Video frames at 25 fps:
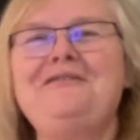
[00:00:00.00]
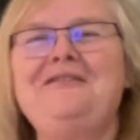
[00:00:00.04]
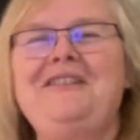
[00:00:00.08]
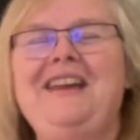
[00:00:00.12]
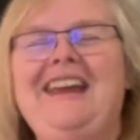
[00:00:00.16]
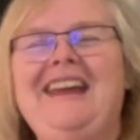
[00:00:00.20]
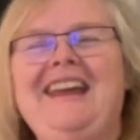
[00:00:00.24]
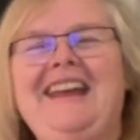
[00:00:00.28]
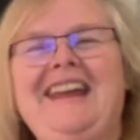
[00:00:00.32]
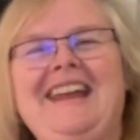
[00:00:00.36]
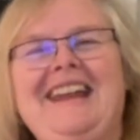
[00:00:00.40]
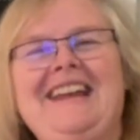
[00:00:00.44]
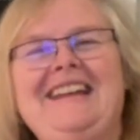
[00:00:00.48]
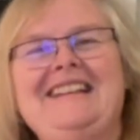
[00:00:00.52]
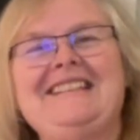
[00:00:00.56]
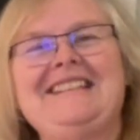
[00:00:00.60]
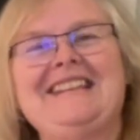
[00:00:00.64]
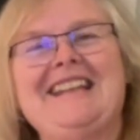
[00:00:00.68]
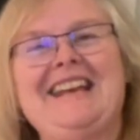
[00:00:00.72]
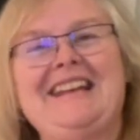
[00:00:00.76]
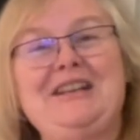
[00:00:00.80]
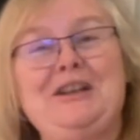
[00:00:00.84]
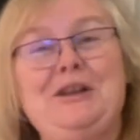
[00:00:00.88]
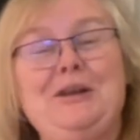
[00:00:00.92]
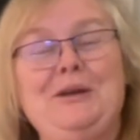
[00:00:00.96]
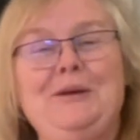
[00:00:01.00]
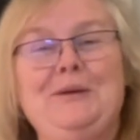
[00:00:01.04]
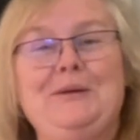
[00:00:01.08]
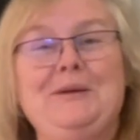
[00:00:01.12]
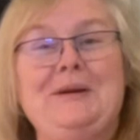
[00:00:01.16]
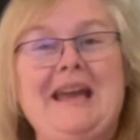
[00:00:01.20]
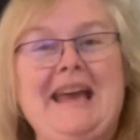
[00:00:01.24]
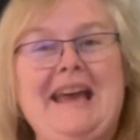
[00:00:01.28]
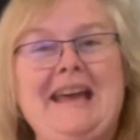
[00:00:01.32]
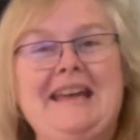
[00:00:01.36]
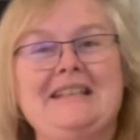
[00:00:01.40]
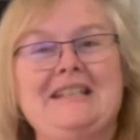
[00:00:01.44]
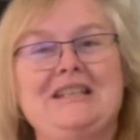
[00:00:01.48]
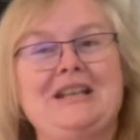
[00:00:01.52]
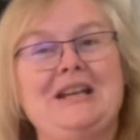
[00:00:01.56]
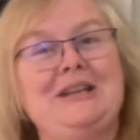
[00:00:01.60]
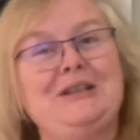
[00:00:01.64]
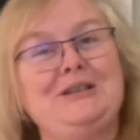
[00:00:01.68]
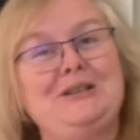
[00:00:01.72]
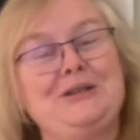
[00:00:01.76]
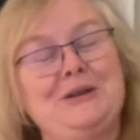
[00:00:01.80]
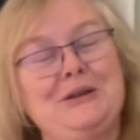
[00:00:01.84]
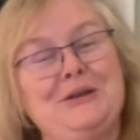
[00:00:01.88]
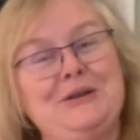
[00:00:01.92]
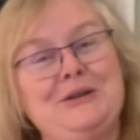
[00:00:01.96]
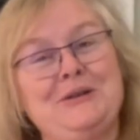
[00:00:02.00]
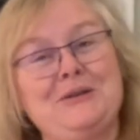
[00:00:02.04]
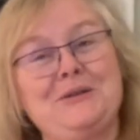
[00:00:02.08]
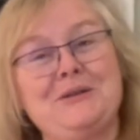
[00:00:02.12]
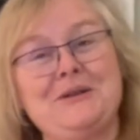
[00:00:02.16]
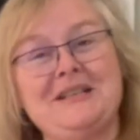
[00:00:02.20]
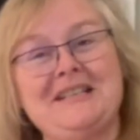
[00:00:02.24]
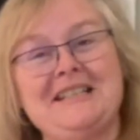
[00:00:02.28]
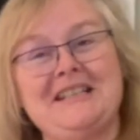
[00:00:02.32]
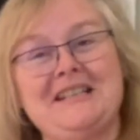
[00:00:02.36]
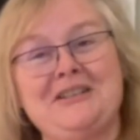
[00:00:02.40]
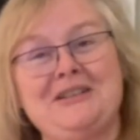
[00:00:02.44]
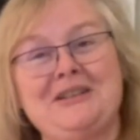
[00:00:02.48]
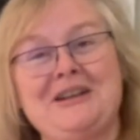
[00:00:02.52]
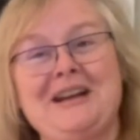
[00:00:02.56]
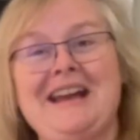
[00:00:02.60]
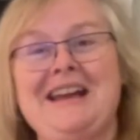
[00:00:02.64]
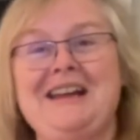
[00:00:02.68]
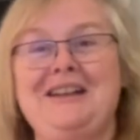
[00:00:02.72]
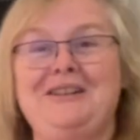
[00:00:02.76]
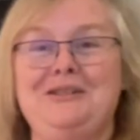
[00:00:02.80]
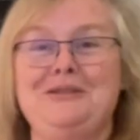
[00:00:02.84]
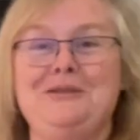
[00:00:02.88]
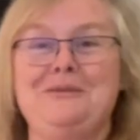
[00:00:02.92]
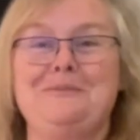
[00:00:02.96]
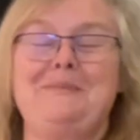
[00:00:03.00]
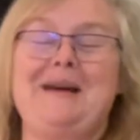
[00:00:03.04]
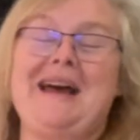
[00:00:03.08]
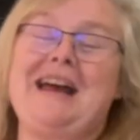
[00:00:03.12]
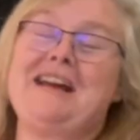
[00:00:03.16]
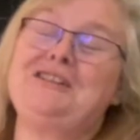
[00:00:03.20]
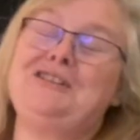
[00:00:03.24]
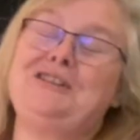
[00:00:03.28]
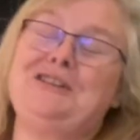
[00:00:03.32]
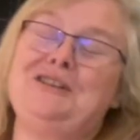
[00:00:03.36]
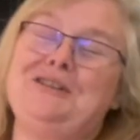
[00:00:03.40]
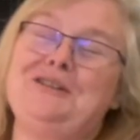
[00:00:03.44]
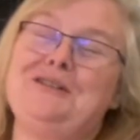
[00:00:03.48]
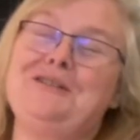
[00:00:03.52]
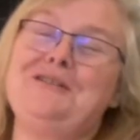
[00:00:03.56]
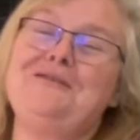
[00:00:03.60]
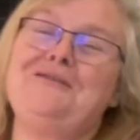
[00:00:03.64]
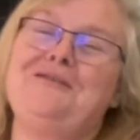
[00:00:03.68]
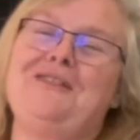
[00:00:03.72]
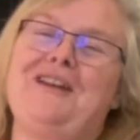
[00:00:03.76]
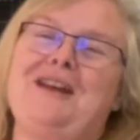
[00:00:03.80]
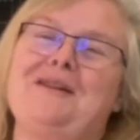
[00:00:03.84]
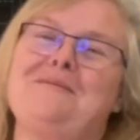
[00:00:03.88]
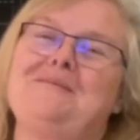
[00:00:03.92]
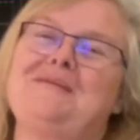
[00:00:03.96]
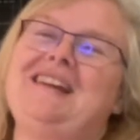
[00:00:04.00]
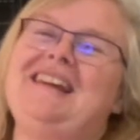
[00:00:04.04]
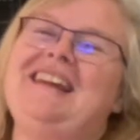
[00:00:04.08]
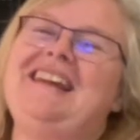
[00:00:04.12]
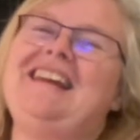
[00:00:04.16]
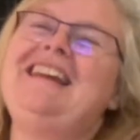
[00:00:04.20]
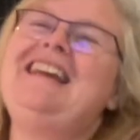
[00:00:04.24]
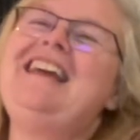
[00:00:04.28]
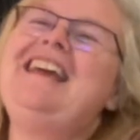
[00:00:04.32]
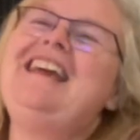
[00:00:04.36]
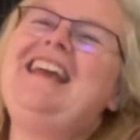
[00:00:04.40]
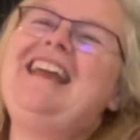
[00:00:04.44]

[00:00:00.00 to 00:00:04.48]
and let you get to your dinner and you back to your family.